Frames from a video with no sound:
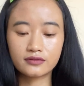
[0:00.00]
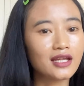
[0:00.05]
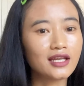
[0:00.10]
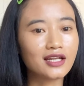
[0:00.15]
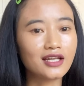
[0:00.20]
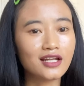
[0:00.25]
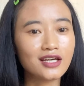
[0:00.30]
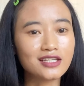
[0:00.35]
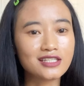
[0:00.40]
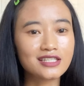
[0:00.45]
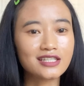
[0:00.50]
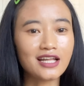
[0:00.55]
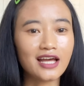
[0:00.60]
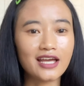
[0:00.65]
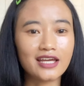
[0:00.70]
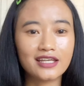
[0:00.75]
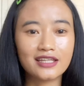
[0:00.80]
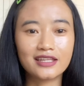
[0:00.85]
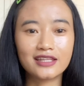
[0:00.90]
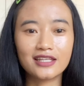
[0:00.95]
looks
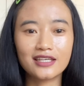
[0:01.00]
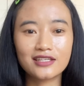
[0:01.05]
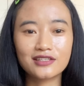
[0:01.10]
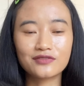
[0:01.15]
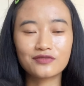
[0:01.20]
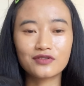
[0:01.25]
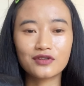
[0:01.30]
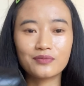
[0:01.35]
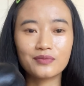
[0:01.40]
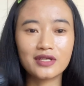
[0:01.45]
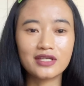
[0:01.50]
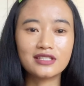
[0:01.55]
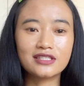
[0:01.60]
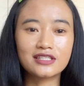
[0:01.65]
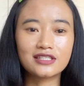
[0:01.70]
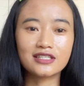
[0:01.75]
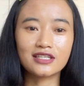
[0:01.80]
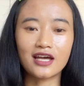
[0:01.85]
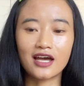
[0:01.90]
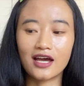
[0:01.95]
like this from
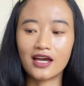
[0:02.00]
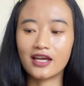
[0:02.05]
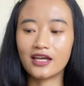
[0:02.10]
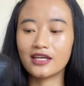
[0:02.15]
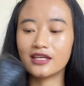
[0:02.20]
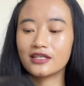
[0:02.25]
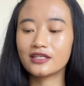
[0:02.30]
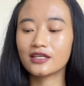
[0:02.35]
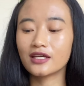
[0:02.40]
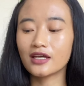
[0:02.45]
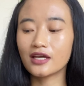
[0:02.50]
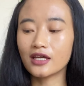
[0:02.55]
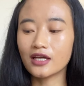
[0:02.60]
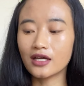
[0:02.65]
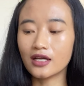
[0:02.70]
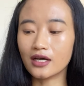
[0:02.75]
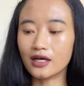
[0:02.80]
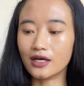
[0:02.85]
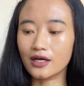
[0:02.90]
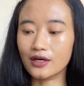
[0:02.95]
inside.
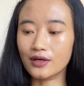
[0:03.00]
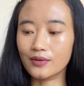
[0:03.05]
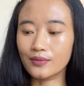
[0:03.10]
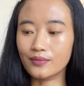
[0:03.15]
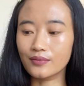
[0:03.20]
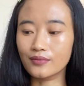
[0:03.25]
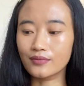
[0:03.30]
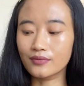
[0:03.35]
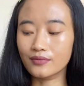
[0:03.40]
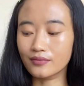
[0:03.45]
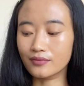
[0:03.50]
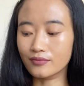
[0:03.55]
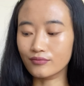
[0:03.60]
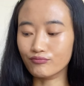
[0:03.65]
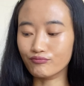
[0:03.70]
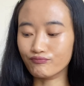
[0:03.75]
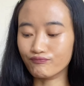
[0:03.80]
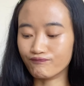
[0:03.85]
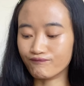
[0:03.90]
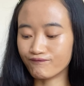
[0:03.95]

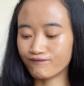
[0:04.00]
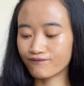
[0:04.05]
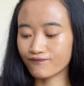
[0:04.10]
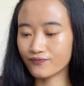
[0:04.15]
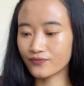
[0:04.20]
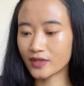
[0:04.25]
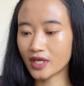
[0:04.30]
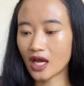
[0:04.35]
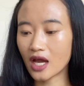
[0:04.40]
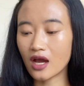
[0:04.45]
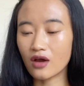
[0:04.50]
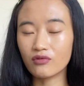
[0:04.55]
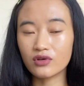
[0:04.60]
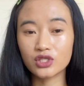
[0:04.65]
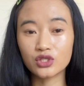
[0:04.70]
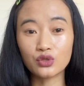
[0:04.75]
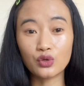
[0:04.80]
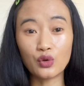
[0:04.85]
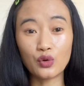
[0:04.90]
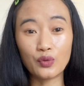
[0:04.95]
I
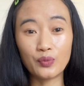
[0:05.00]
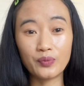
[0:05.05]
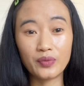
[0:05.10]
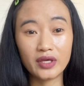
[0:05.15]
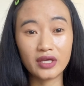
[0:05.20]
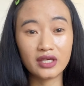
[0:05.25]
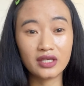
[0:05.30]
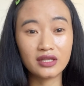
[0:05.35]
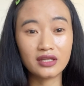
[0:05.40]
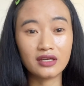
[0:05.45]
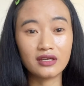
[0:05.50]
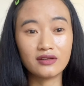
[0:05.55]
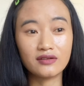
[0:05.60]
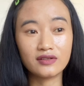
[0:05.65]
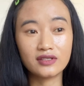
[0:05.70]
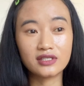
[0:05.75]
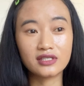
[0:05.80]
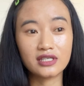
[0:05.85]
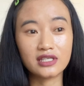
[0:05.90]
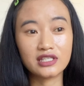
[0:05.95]
was hoping there
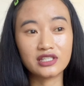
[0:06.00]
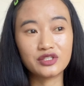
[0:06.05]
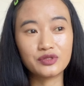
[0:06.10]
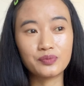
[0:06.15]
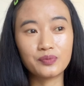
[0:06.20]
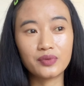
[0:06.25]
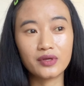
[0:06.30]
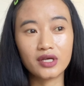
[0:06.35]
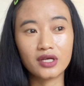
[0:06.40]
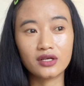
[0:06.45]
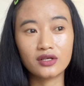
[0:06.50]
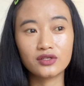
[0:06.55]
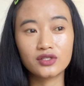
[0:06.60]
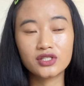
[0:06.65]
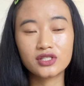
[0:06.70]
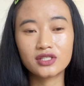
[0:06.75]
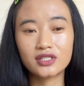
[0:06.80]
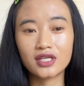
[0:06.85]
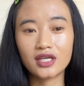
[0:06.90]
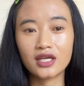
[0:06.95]
is a spare
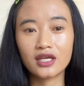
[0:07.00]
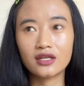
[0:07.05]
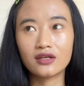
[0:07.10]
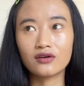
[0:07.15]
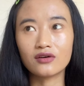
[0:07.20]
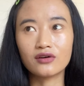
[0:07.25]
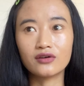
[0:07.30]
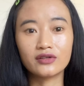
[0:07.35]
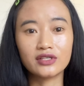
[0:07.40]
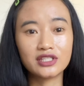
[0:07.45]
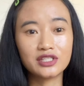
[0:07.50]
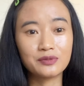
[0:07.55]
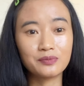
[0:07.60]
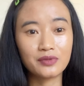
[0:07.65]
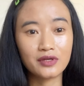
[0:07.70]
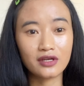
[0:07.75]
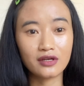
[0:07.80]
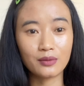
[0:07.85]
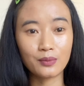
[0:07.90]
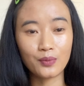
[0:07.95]
chain or a
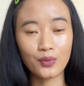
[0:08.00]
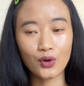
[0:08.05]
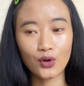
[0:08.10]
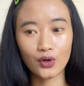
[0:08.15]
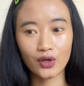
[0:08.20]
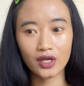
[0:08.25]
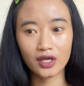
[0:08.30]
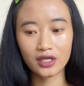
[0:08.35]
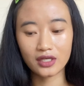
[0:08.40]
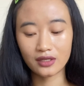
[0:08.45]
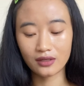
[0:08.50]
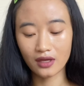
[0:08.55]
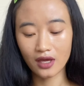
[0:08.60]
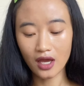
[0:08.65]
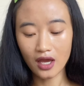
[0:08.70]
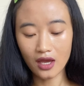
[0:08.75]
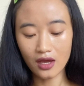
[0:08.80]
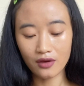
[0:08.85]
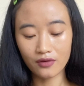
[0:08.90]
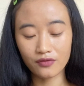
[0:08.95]
spare pocket
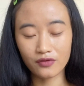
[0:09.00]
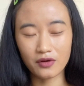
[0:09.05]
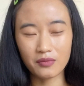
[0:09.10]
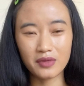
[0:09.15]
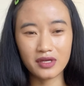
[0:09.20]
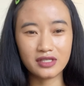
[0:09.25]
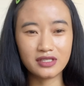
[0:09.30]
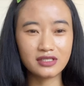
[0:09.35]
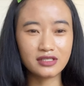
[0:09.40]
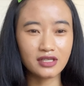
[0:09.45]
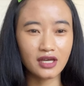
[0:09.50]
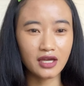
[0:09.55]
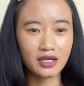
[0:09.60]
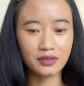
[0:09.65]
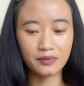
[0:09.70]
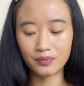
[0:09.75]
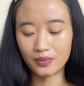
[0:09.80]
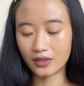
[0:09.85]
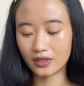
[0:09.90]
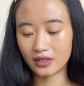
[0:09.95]
from inside,
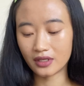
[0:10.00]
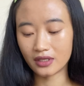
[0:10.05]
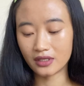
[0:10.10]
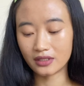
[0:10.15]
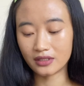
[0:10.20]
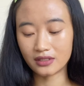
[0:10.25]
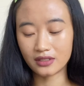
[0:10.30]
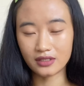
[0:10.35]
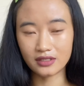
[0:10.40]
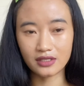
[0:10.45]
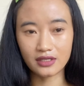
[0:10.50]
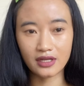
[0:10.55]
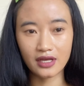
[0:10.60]
but it doesn't